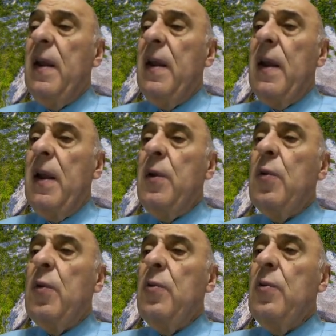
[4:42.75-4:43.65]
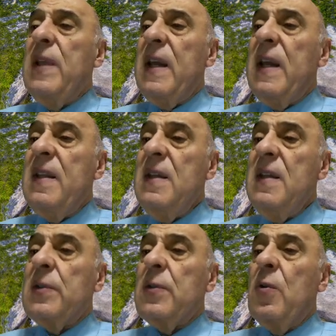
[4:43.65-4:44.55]
include
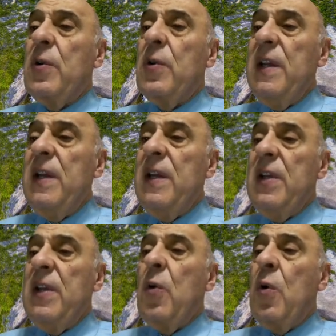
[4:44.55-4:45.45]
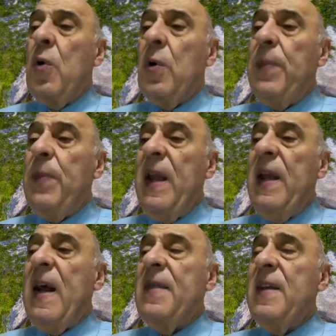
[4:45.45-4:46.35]
redness or itching or pain
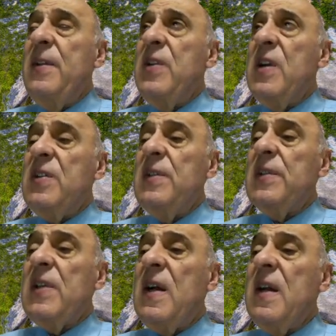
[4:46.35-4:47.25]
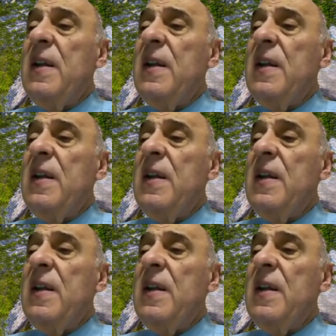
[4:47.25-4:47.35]
at the injection site,